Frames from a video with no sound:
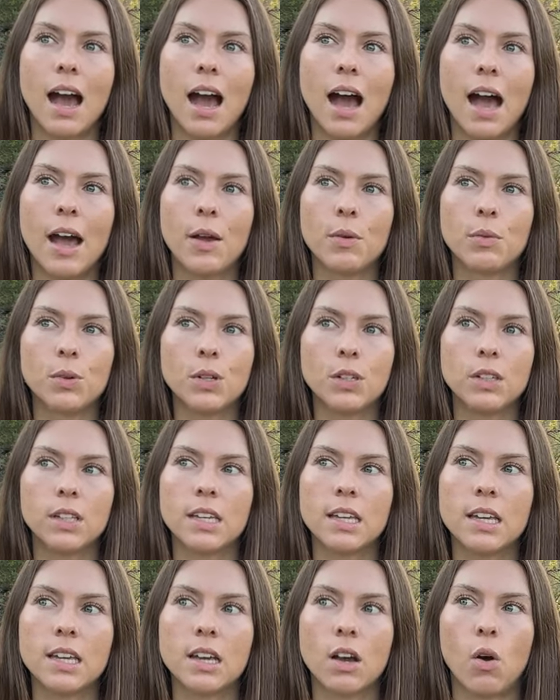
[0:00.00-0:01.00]
I
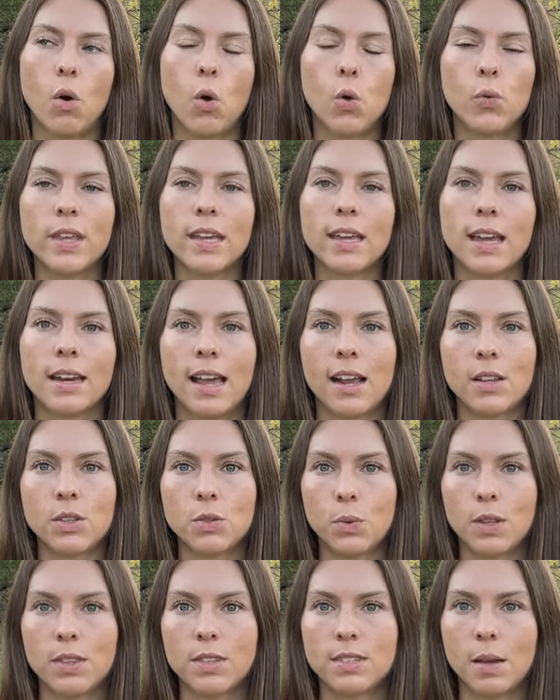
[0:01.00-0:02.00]
really only connect
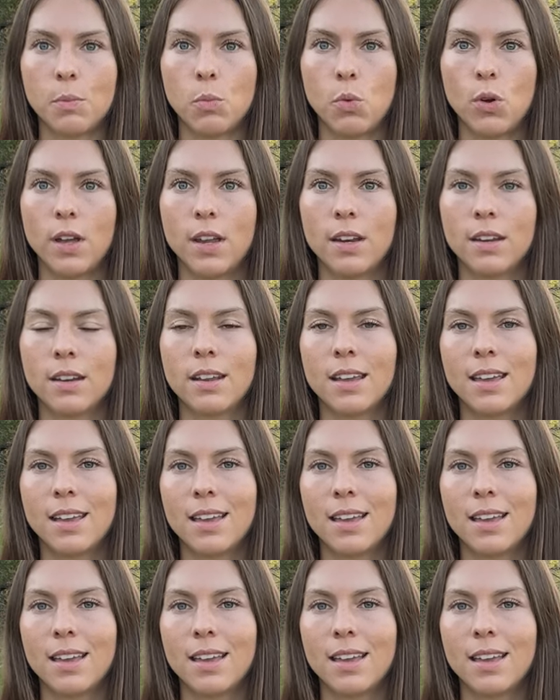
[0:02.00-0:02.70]
with someone